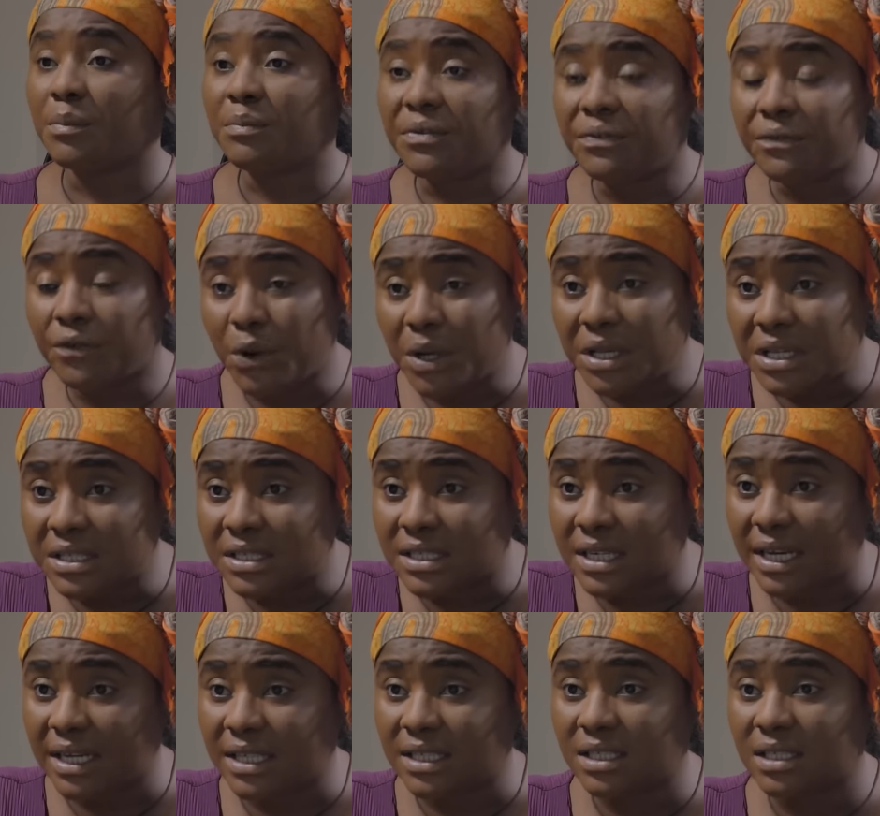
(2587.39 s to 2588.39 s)
Before he
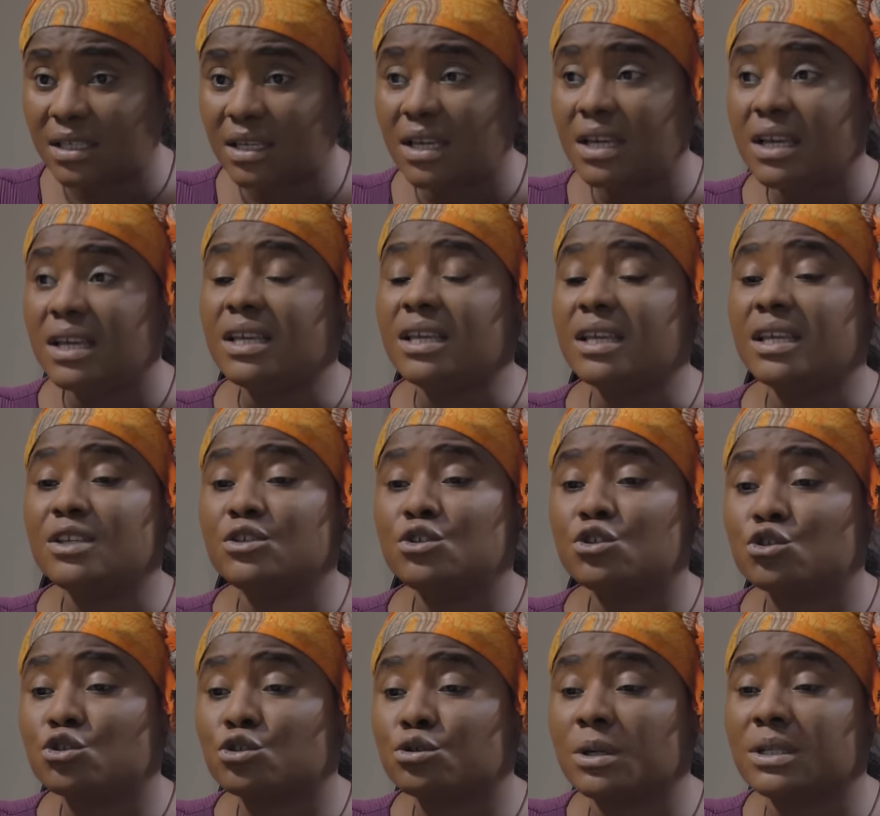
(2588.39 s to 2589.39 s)
died, he
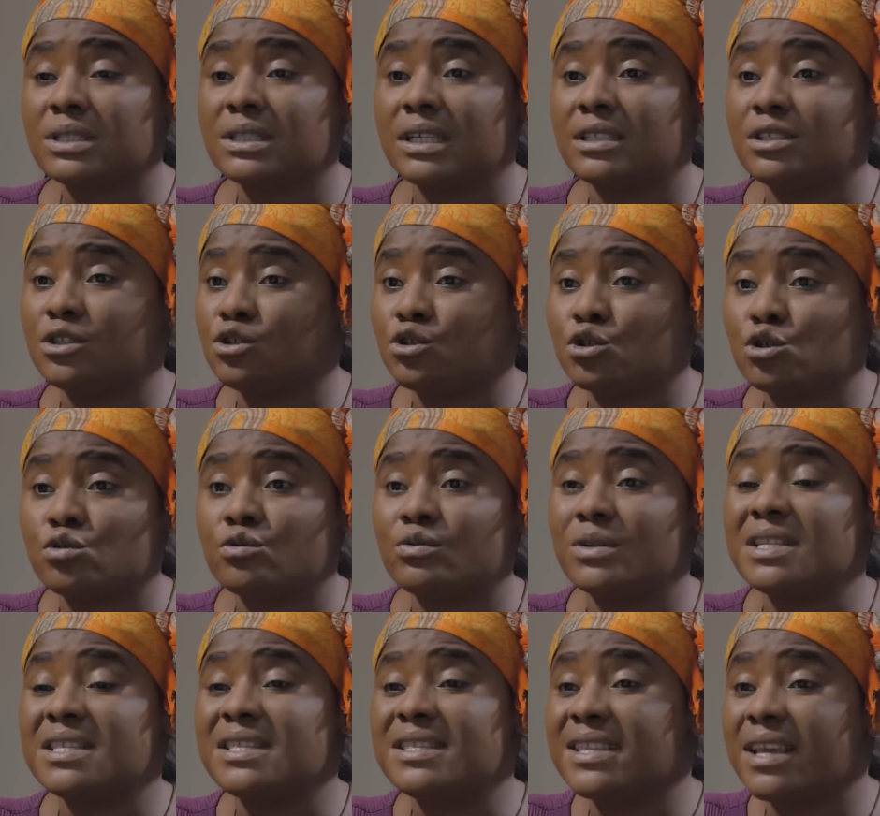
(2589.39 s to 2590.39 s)
instructed the
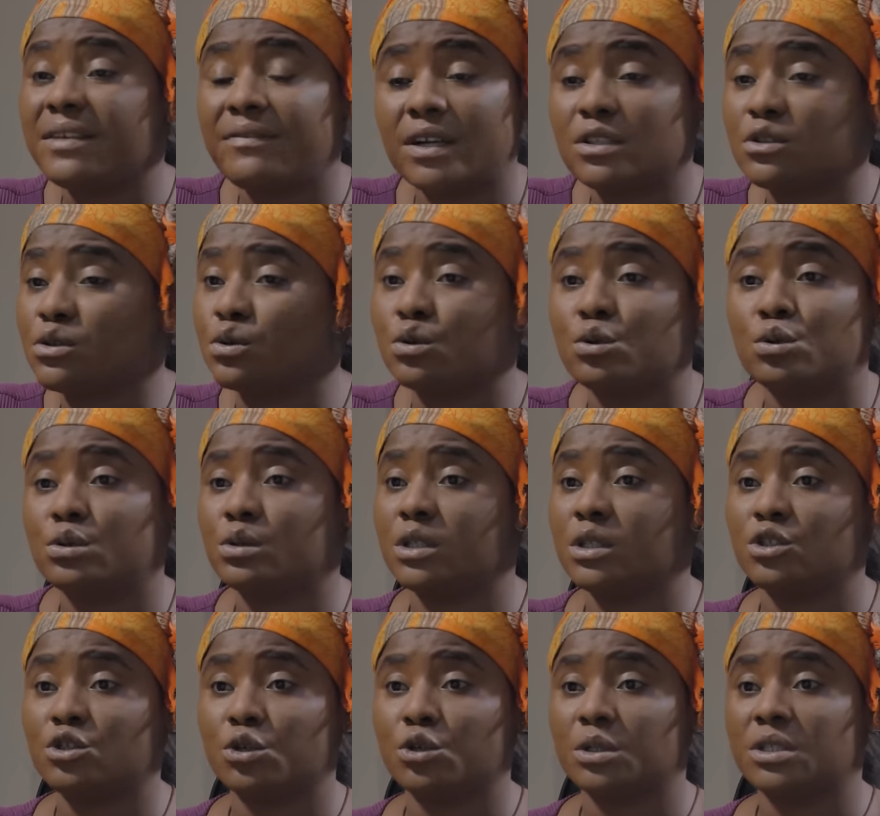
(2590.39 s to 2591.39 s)
children never to go to
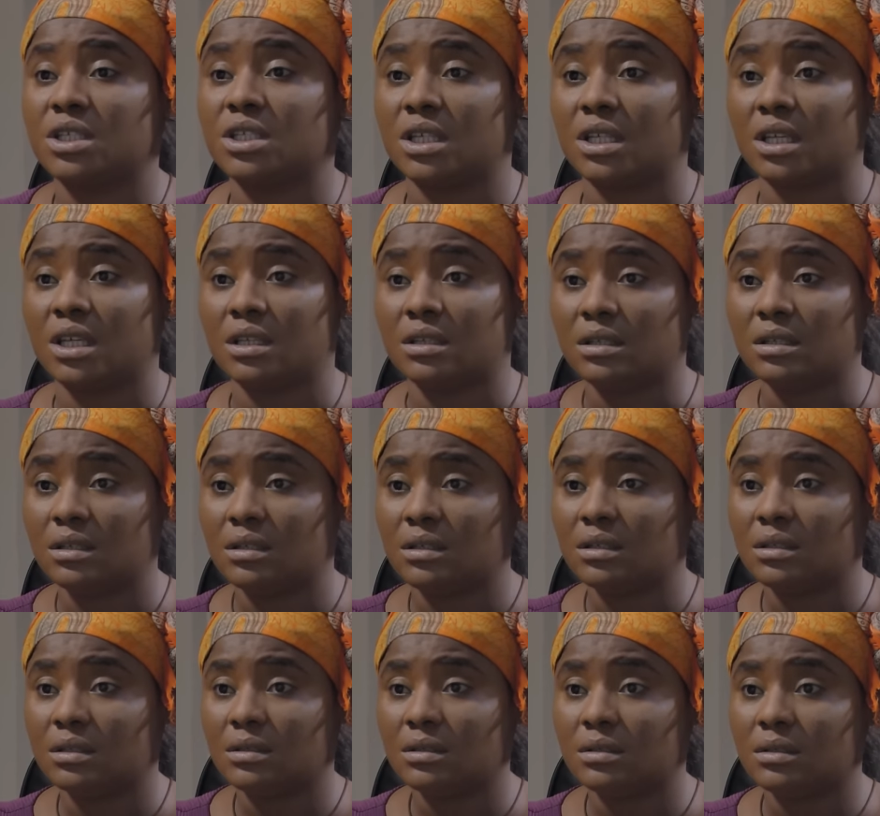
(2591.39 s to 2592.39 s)
the church again
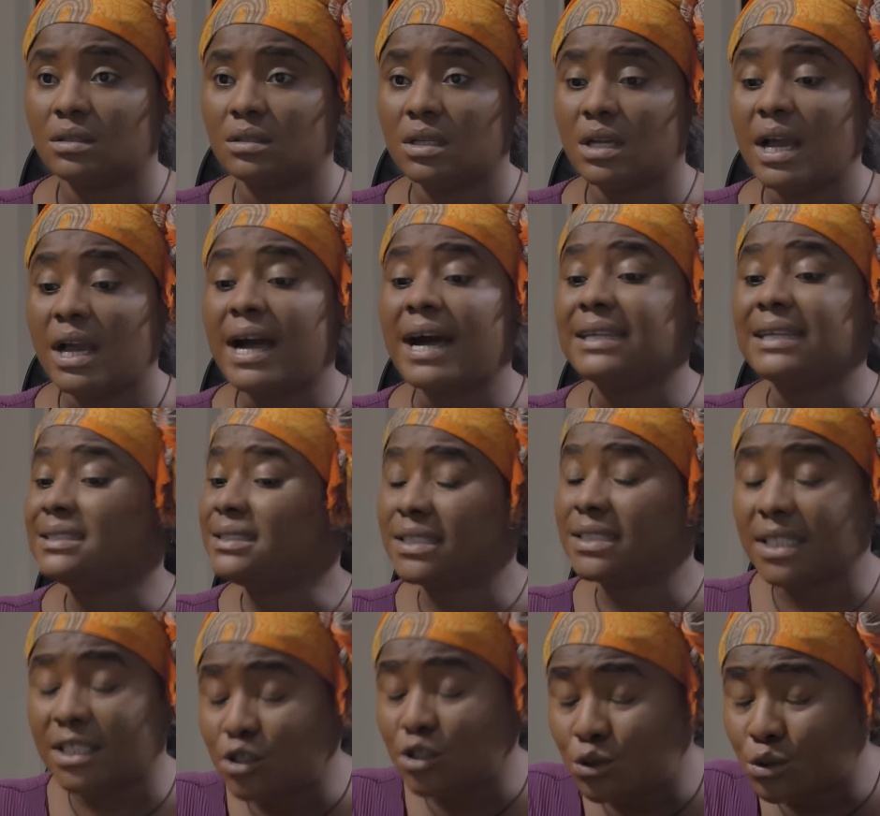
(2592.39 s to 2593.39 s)
and
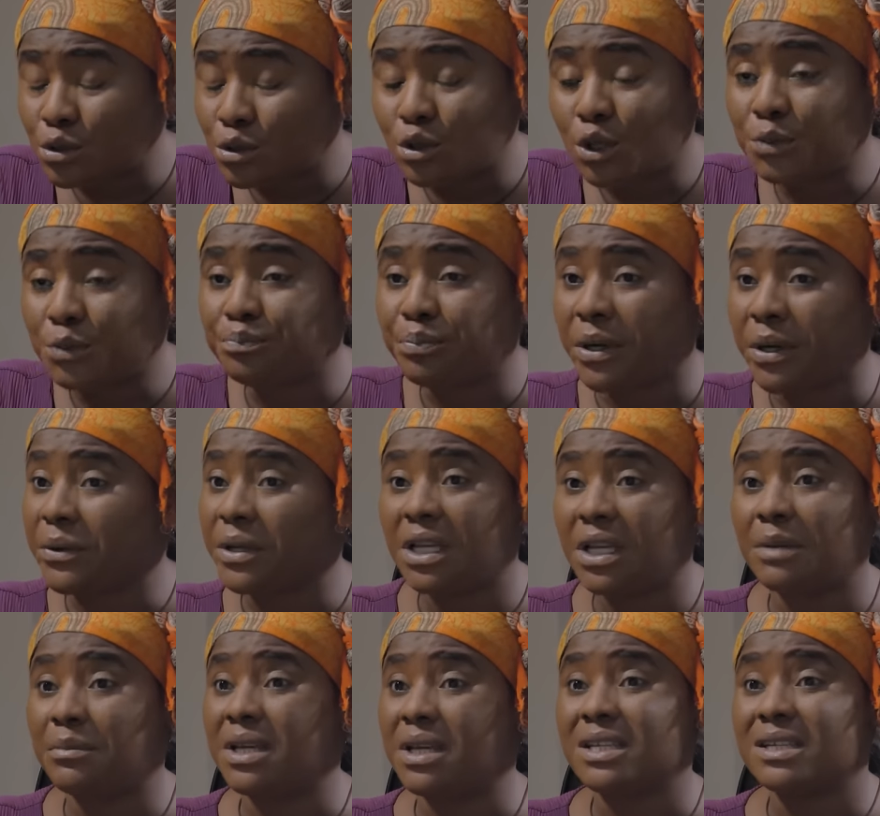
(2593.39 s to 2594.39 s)
they should not bury
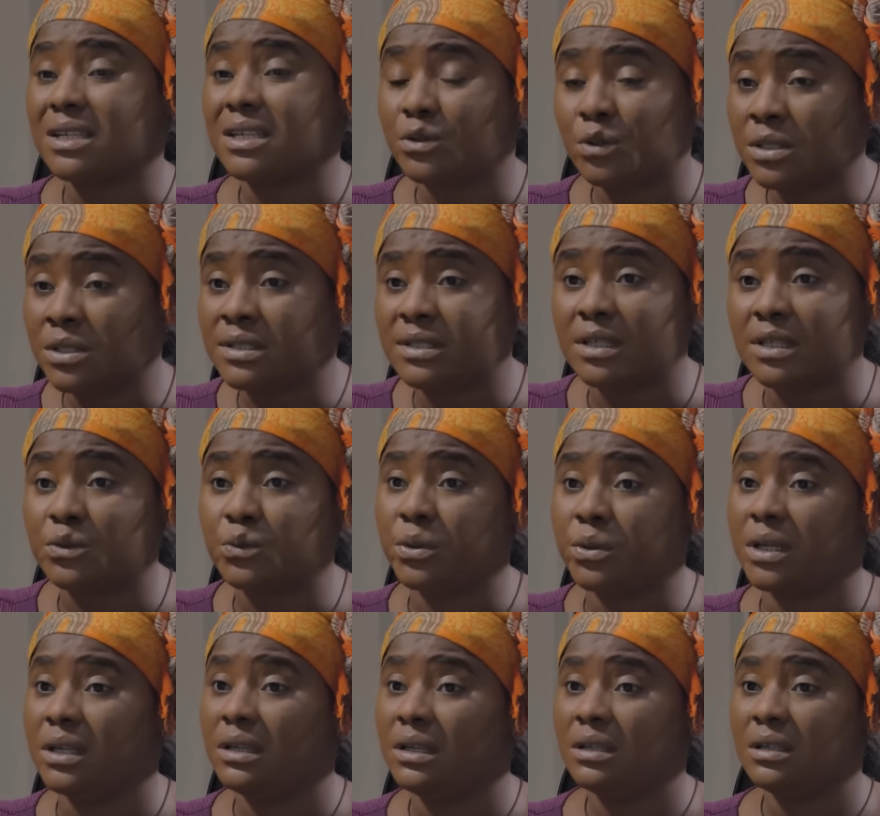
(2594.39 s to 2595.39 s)
him in the Christian
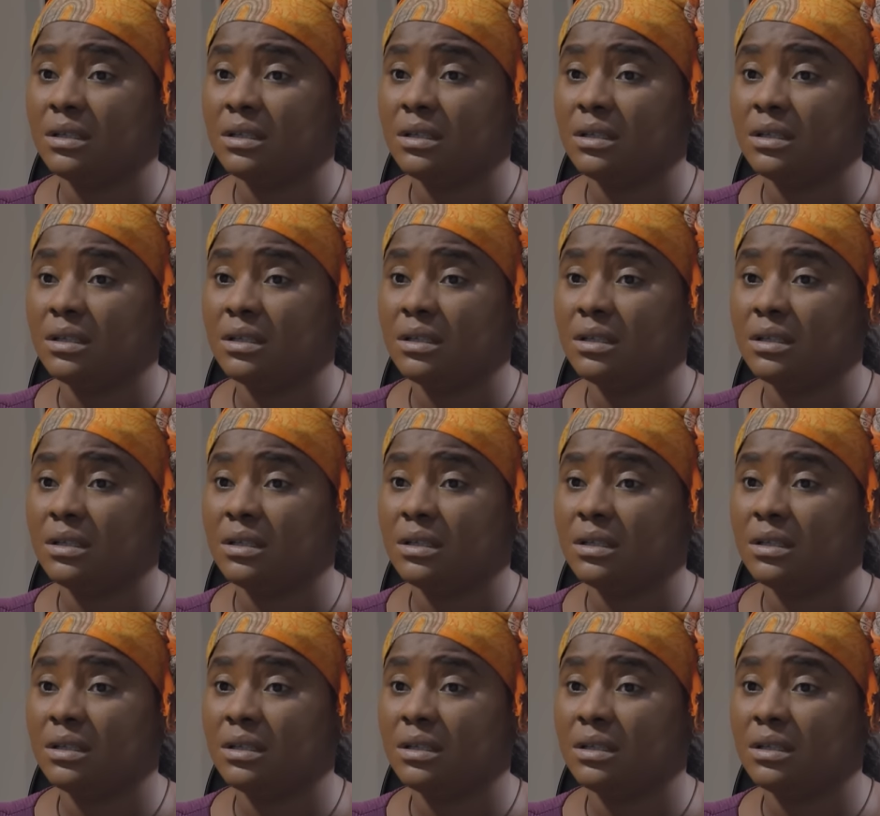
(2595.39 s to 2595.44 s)
way.